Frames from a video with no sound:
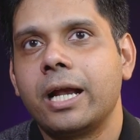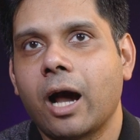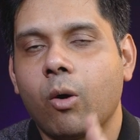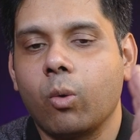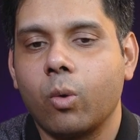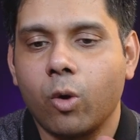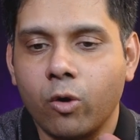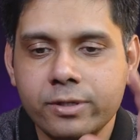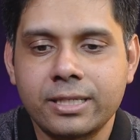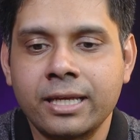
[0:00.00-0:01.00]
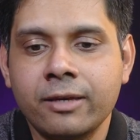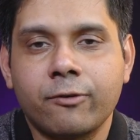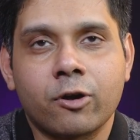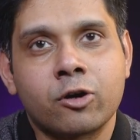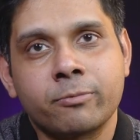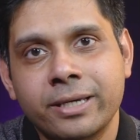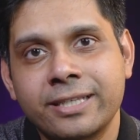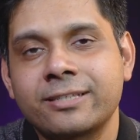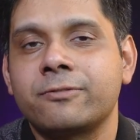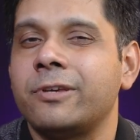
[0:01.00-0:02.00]
Now, obviously, followed by
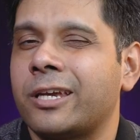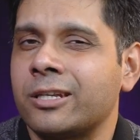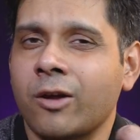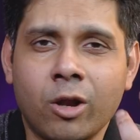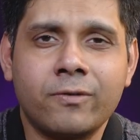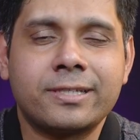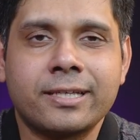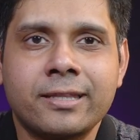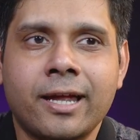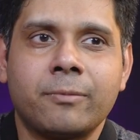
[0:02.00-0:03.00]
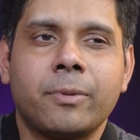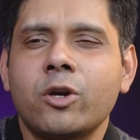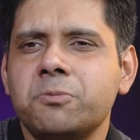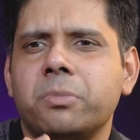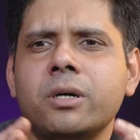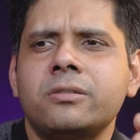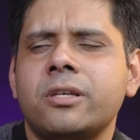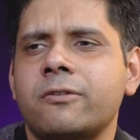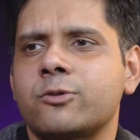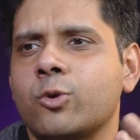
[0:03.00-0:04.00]
this, we can always say that because burns
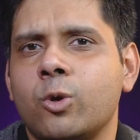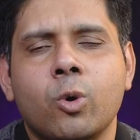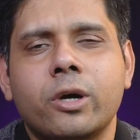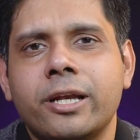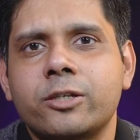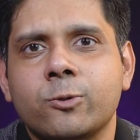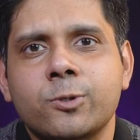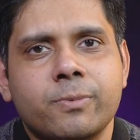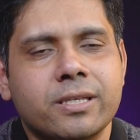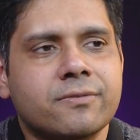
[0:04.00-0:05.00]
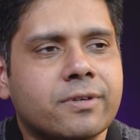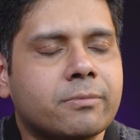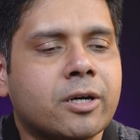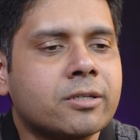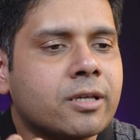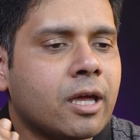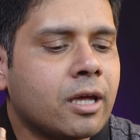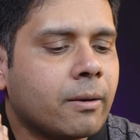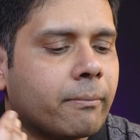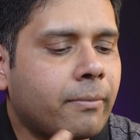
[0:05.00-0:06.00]
are so local and so specific, because
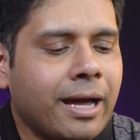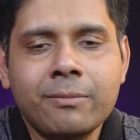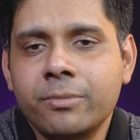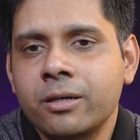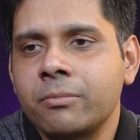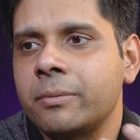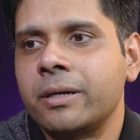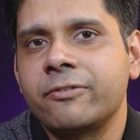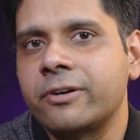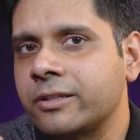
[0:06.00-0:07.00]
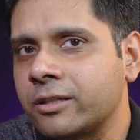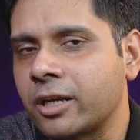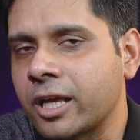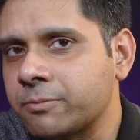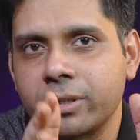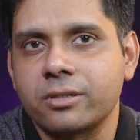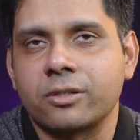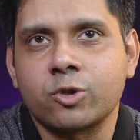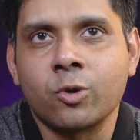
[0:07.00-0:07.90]
my burn may be different than the next person.